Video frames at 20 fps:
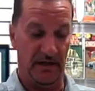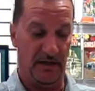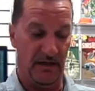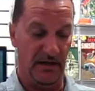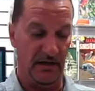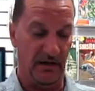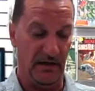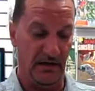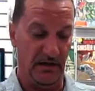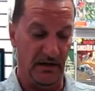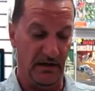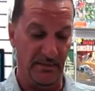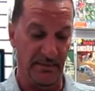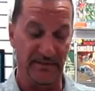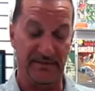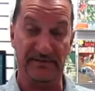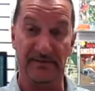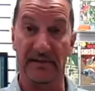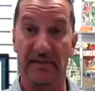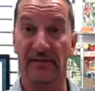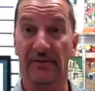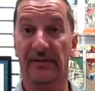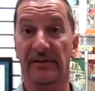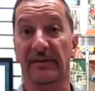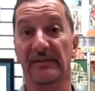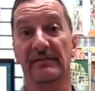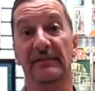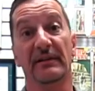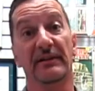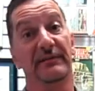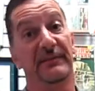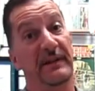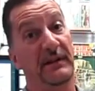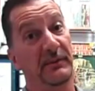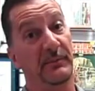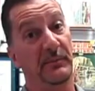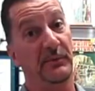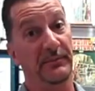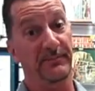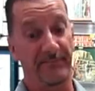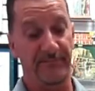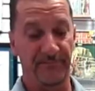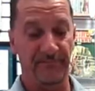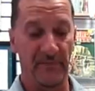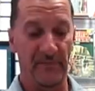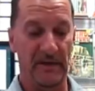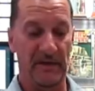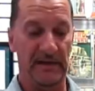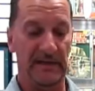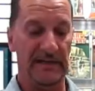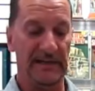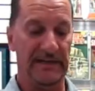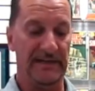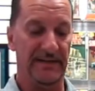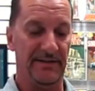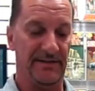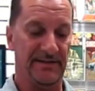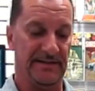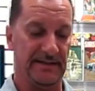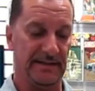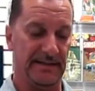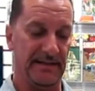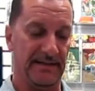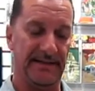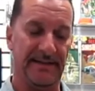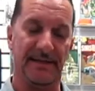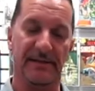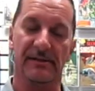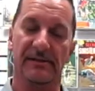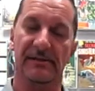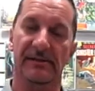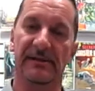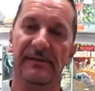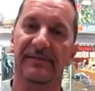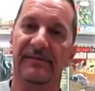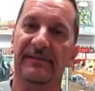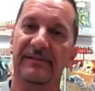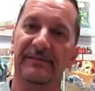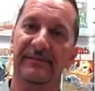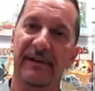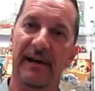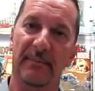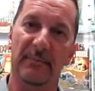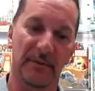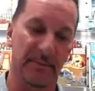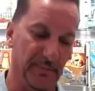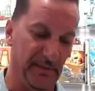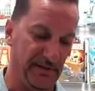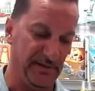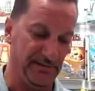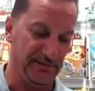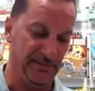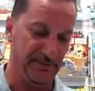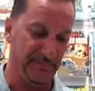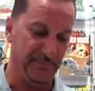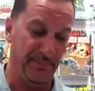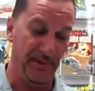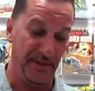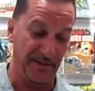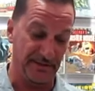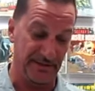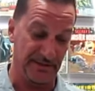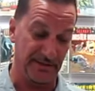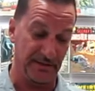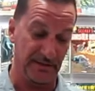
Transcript: Uh, Mr. Erik is not available. He is taking care of some family business, but